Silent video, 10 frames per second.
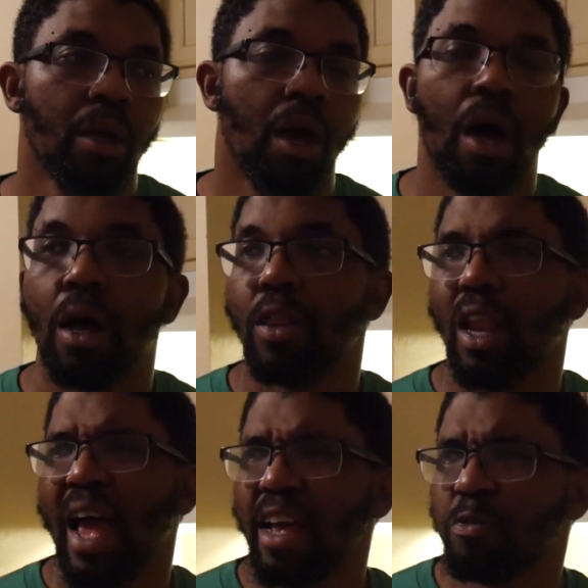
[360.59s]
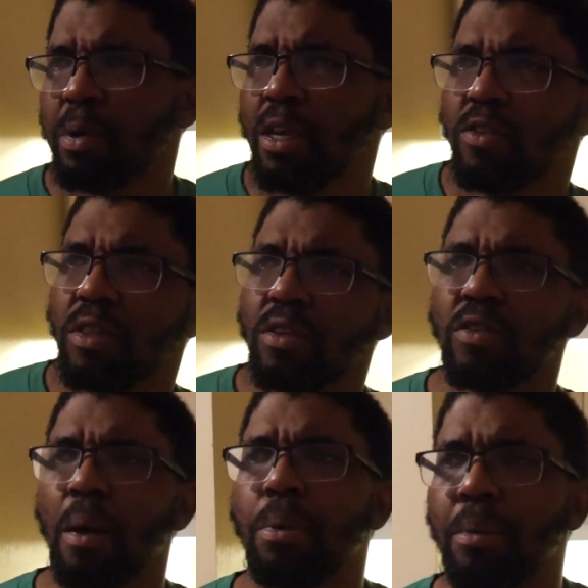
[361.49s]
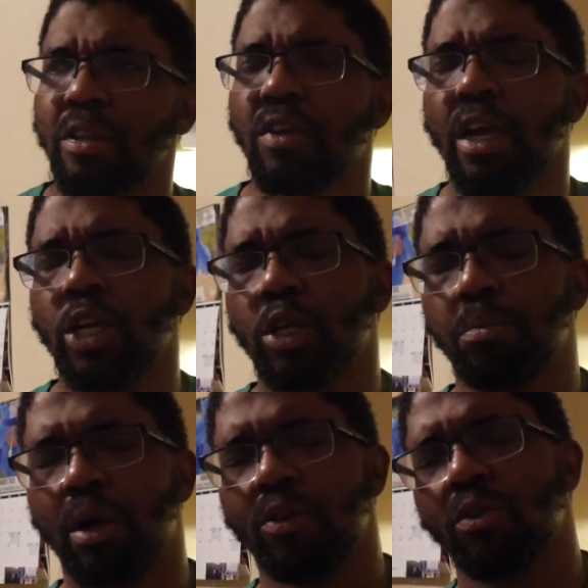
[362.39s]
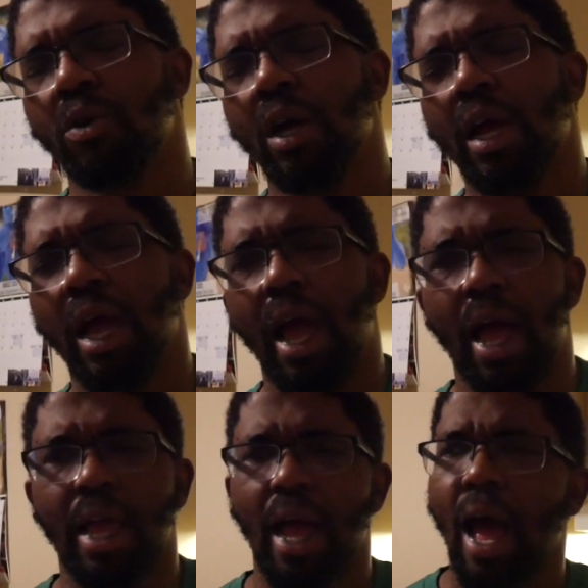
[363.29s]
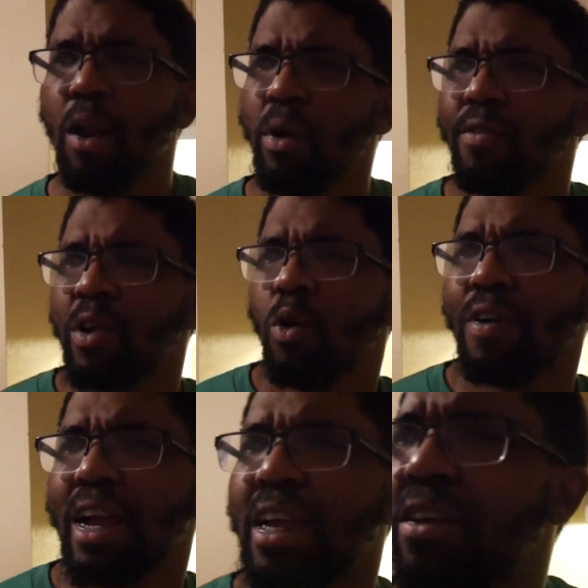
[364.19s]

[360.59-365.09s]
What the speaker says: The last piece of the supplementation puzzle, I don't even know if I could